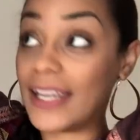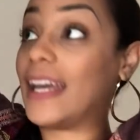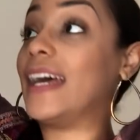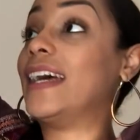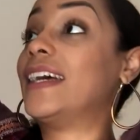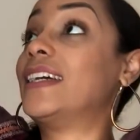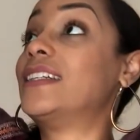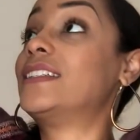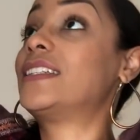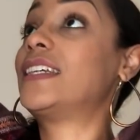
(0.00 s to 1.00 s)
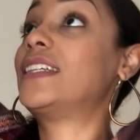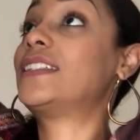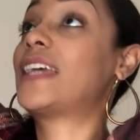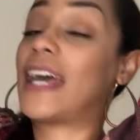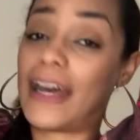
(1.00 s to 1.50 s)
And it
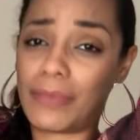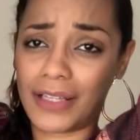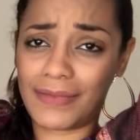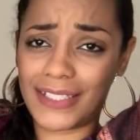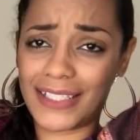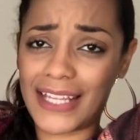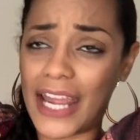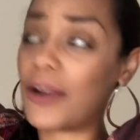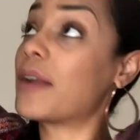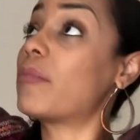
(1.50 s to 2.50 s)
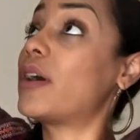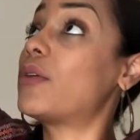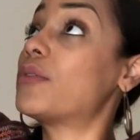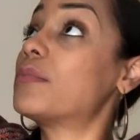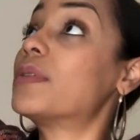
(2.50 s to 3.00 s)
is, I believe this is
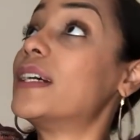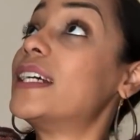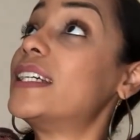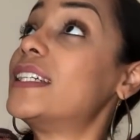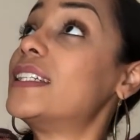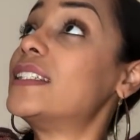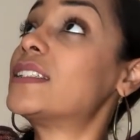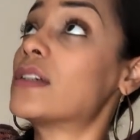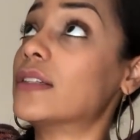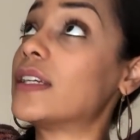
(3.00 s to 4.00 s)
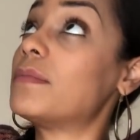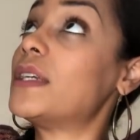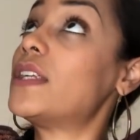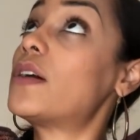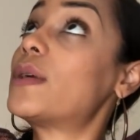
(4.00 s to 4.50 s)
herringbone print. Look at
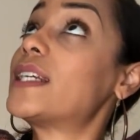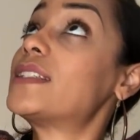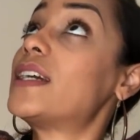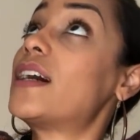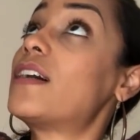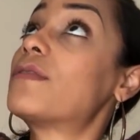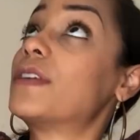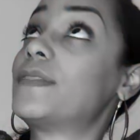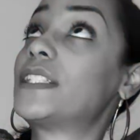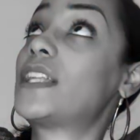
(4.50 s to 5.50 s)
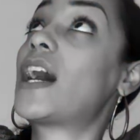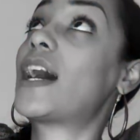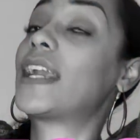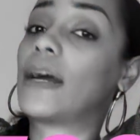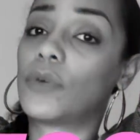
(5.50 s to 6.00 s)
me knowing stuff. If it's
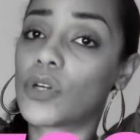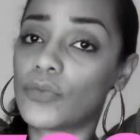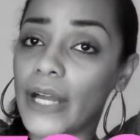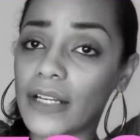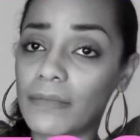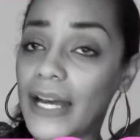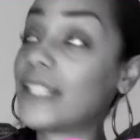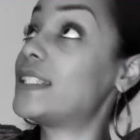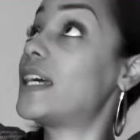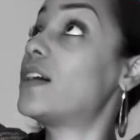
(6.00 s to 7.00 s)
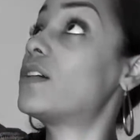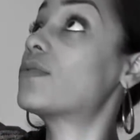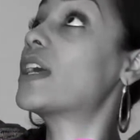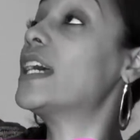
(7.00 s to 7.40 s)
not, I will correct myself.